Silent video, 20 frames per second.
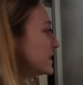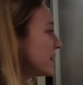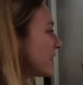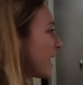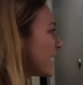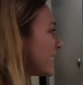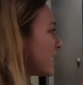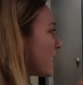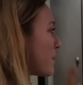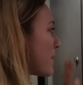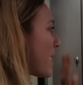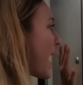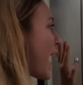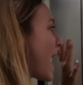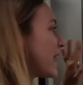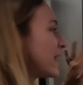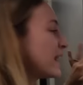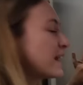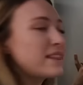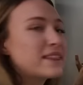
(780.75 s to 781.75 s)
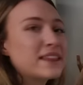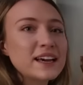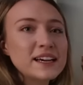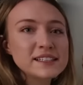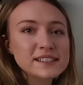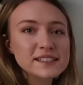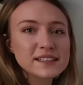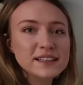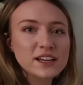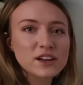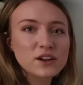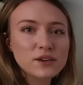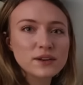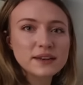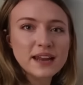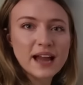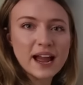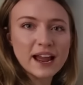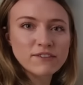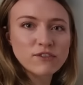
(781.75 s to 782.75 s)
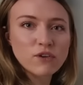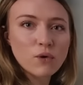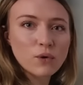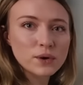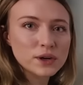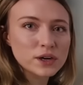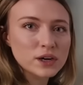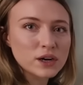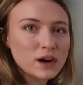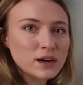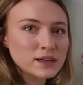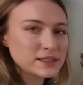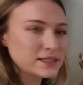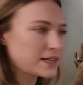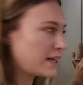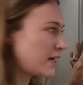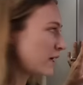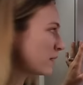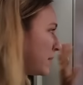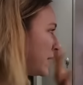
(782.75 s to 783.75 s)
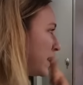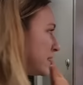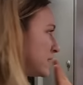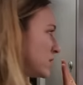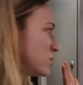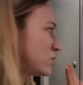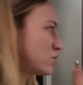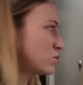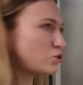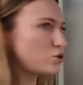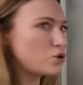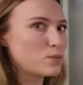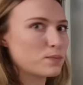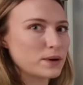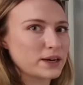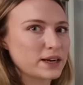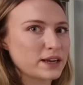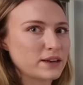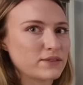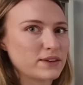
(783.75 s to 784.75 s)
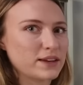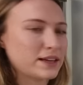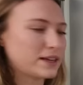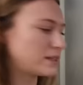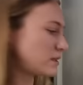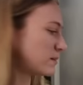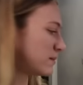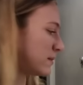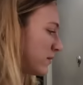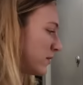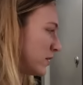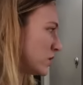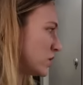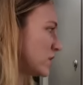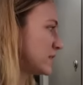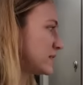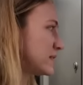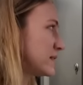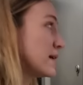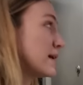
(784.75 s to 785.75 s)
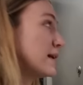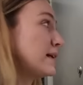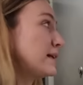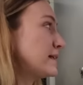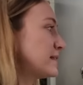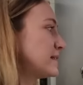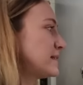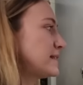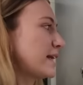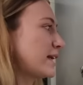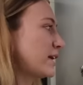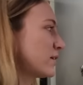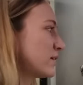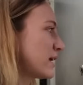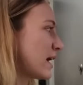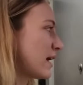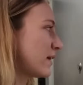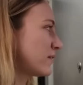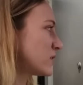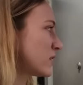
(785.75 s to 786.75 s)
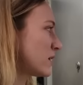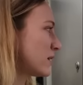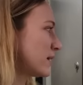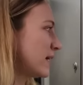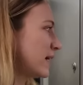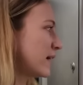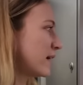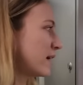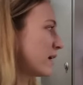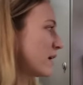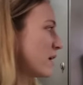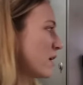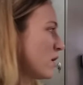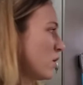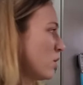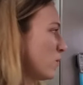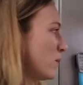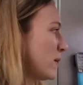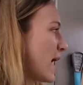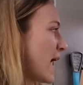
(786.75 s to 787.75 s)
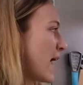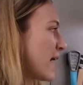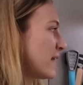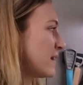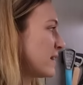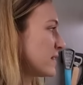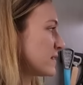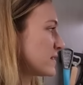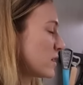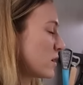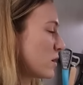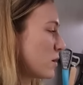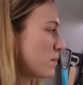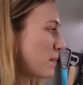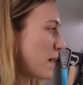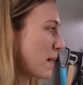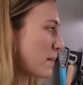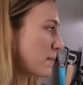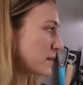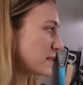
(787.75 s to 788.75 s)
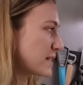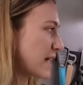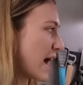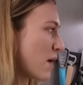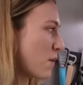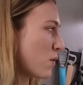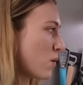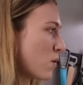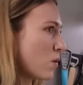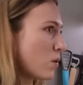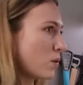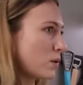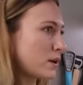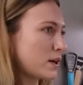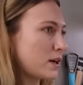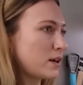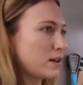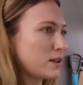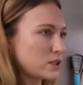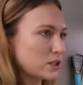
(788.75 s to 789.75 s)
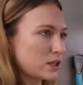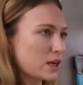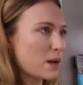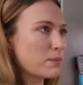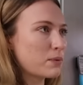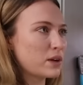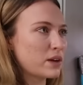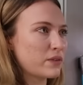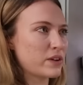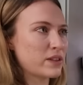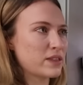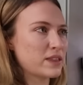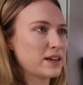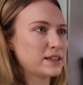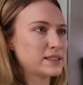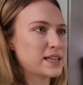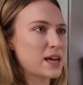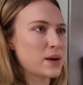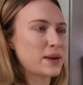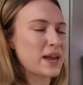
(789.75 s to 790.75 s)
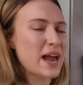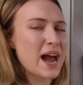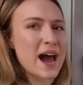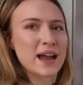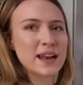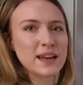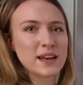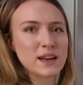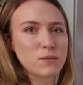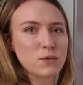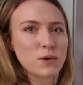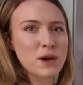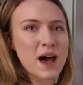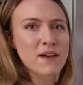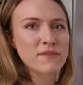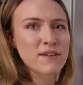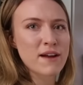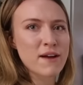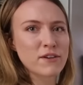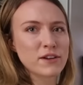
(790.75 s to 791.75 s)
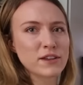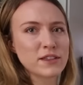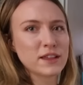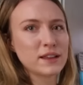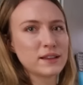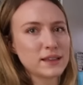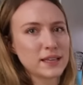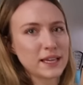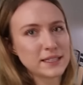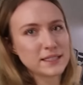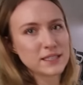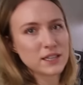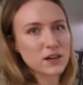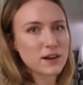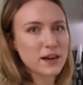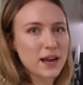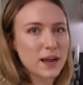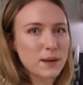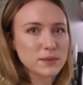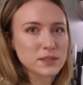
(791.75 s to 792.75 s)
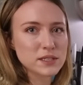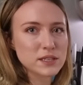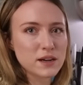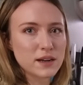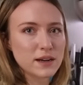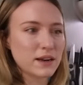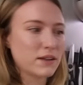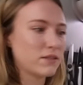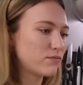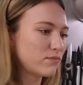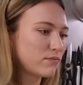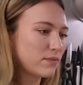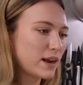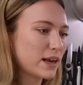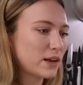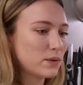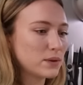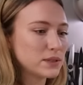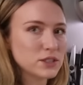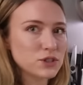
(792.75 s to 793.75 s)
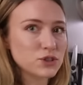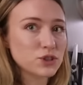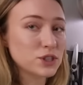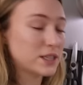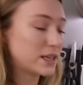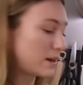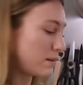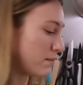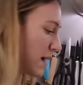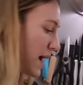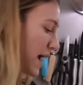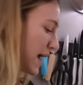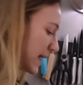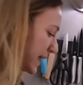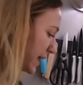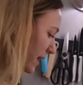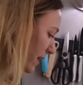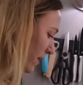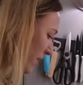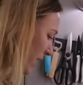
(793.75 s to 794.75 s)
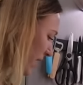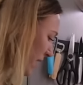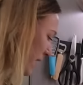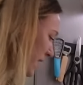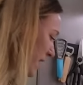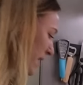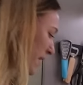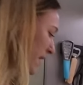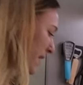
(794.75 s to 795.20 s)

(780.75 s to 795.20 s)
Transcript: did end up adding this little knife holder onto here because it's super convenient to be able to just stick your knives on here. We added this little paper towel holder. There's a couple different things that we added, and we'll have everything linked in our Amazon if anyone's interested in buying any of it.